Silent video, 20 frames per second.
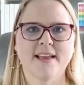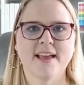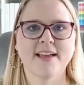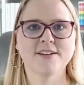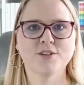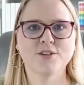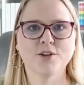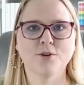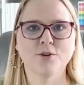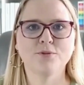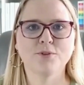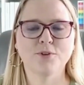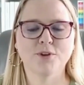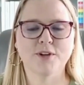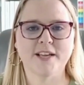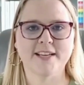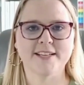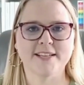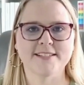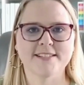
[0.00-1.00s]
And don't
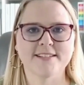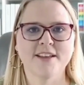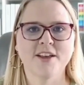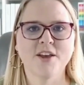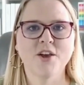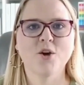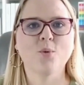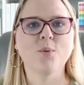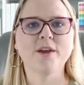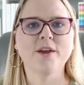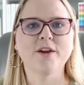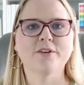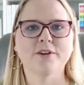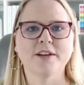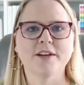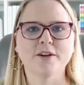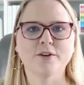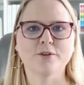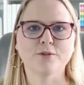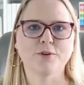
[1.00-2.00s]
forget, we are
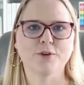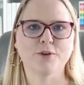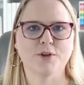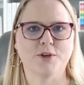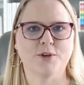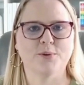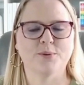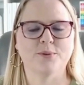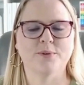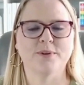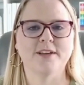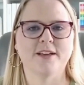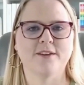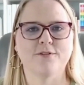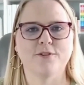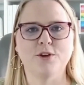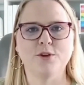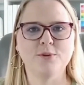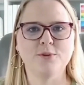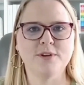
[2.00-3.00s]
here for you.
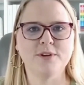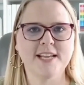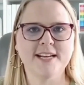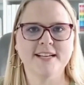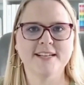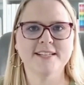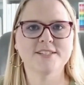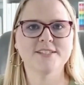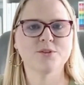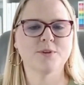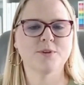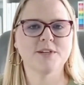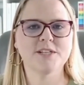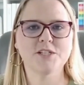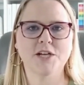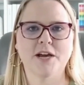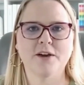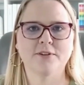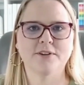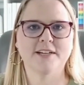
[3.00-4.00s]
If you need us,
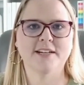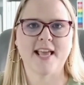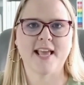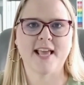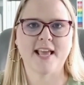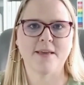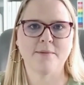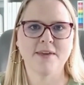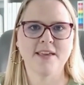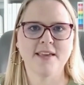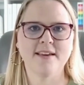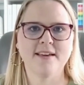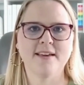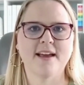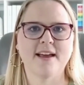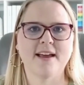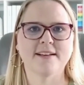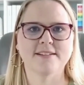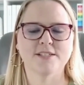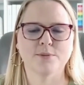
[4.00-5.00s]
reach out at
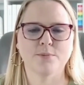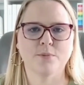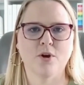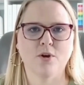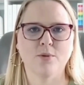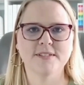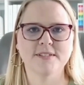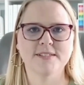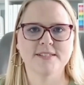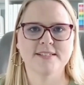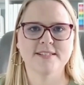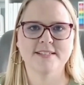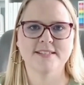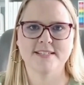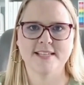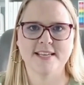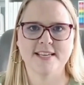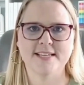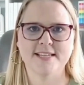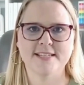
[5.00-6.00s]

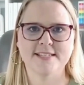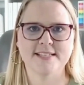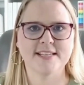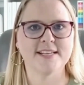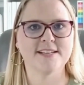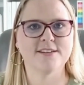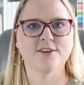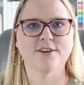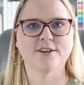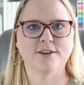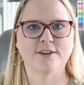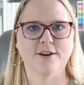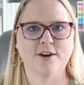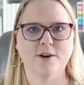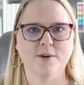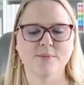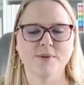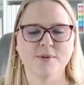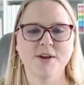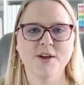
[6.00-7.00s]

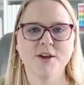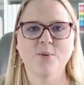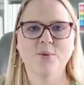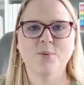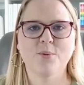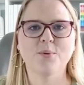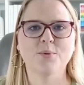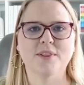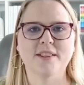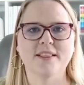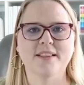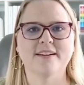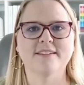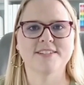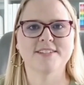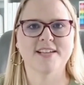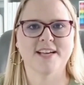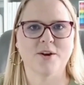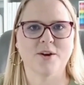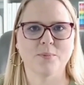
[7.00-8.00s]
amy@smallbusinesstnt.com. We would love
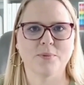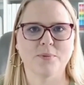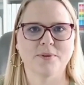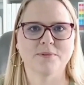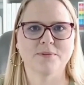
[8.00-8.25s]
to help.